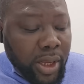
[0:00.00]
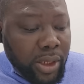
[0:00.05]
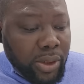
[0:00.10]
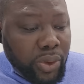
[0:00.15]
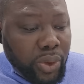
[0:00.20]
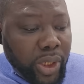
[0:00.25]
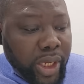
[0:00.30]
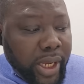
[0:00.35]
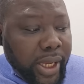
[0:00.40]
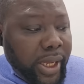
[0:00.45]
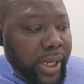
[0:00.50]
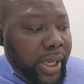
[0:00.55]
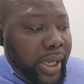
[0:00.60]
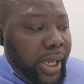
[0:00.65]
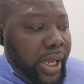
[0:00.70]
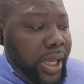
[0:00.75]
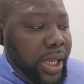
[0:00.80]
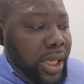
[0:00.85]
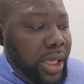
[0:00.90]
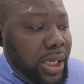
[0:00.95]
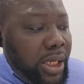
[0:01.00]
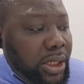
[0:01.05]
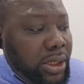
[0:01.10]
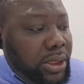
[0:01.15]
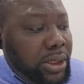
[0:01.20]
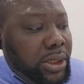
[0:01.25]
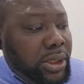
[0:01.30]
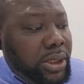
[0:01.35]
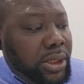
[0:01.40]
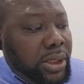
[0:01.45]
Today
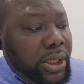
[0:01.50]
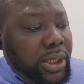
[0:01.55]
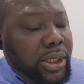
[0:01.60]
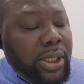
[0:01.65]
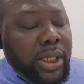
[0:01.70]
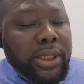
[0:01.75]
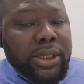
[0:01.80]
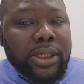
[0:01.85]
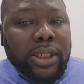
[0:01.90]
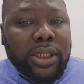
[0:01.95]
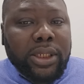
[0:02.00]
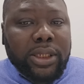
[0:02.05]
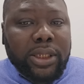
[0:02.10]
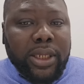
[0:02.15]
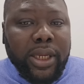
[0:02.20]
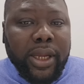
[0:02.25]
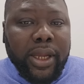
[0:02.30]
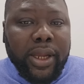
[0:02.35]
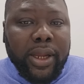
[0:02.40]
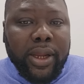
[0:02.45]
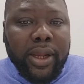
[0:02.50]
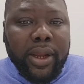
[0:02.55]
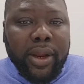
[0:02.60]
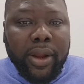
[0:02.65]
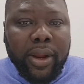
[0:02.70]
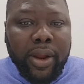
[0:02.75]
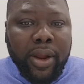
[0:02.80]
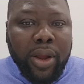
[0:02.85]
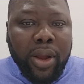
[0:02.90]
is the 13th day